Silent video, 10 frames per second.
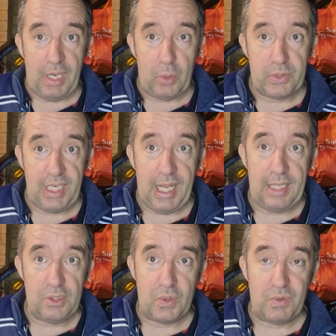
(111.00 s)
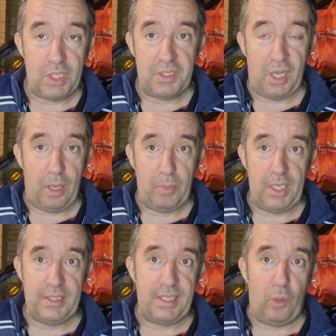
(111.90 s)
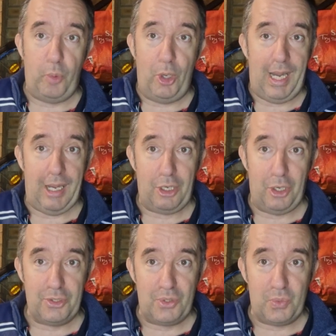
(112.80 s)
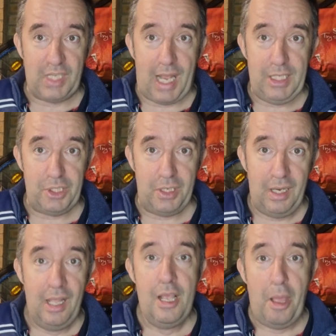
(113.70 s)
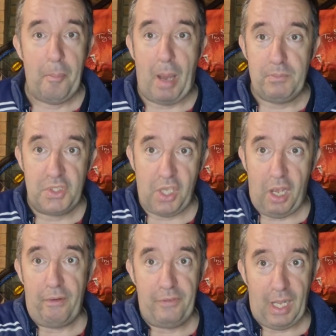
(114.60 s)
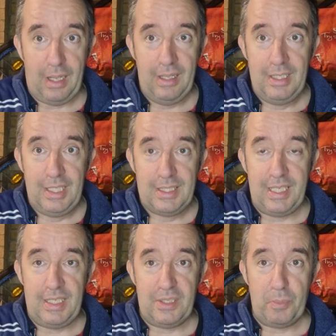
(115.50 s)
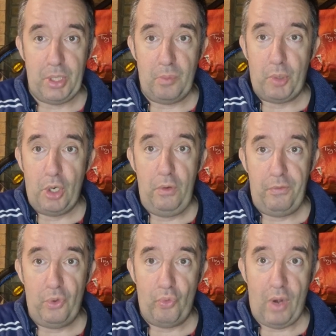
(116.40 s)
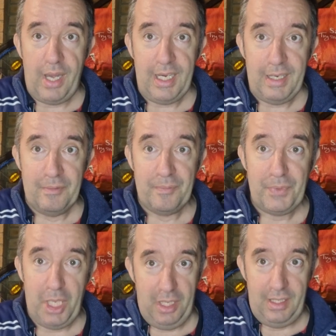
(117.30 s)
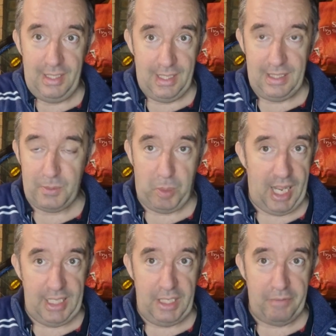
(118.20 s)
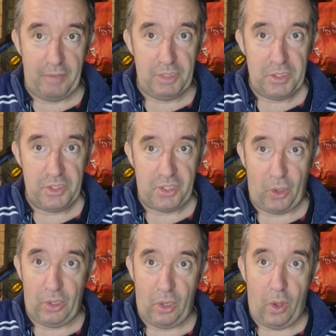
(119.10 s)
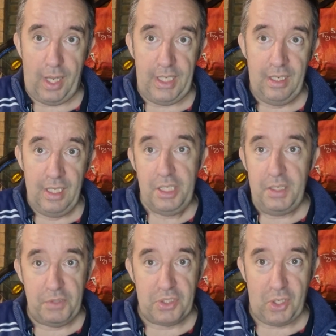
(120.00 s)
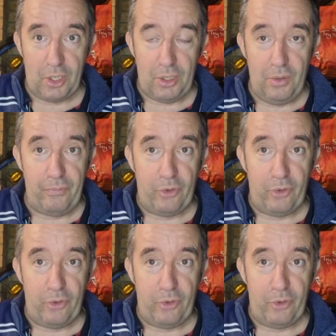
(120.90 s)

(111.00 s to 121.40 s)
with LTNs, for example, is they'll put out a consultation months after things have been approved already. And there's plenty of evidence online. You've just got to look